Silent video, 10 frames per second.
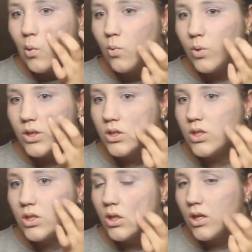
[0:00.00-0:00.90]

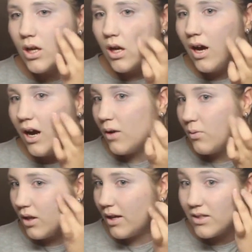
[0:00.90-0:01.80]
which I
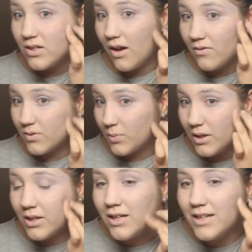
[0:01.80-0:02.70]
would like to have as
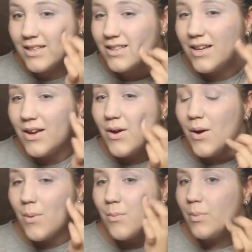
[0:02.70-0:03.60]
well.
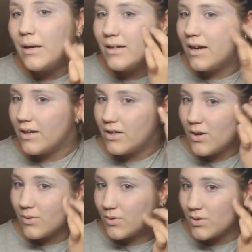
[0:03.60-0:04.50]
But I
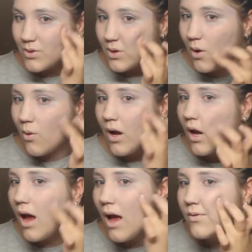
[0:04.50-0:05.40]
don't, so I
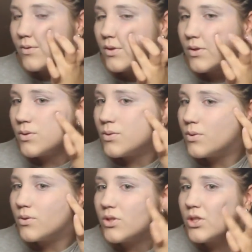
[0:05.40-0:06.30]
have
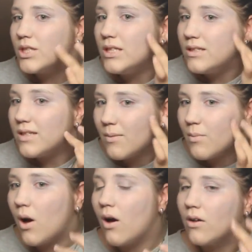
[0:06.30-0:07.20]
to cheat
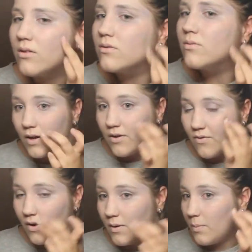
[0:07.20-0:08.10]
them on. In a
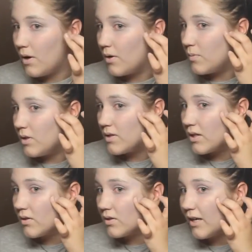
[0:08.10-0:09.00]
Harry Potter
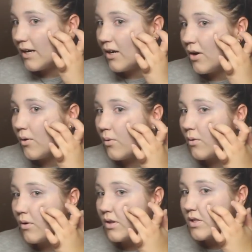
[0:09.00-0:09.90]
musical they go
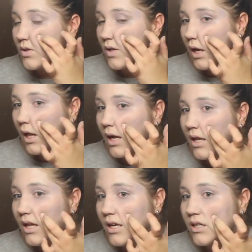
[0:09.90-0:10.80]
a straight
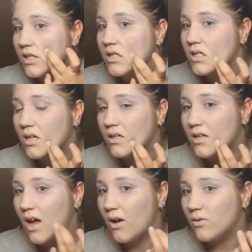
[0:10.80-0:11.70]
line like this and then
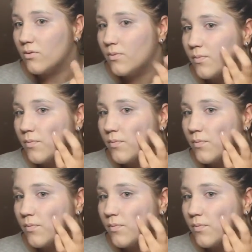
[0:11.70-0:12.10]
down,